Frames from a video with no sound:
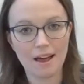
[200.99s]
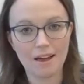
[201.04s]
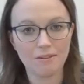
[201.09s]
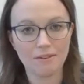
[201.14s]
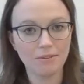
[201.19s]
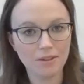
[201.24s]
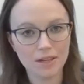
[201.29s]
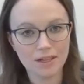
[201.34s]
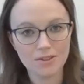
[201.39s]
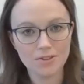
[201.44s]

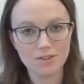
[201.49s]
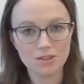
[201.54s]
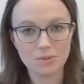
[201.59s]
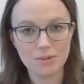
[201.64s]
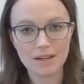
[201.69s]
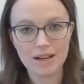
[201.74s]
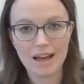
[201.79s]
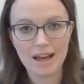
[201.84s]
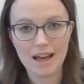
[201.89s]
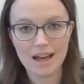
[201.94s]
every
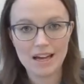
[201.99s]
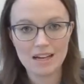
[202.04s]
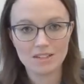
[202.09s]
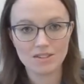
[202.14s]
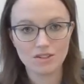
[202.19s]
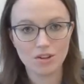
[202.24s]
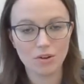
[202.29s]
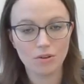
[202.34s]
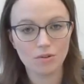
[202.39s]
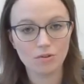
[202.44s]
instrument
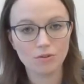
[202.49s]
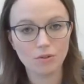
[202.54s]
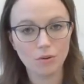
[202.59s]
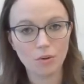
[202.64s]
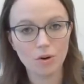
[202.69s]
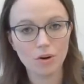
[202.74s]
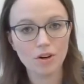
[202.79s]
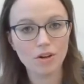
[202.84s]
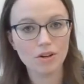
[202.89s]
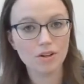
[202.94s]
has
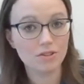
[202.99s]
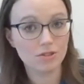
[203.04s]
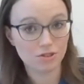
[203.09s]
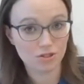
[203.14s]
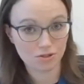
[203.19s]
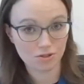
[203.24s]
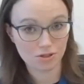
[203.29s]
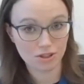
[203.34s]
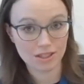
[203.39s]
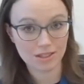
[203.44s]
4
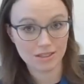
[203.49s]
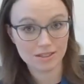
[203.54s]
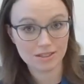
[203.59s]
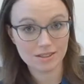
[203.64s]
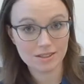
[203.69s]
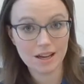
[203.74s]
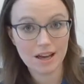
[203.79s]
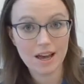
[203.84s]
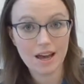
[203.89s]
strings.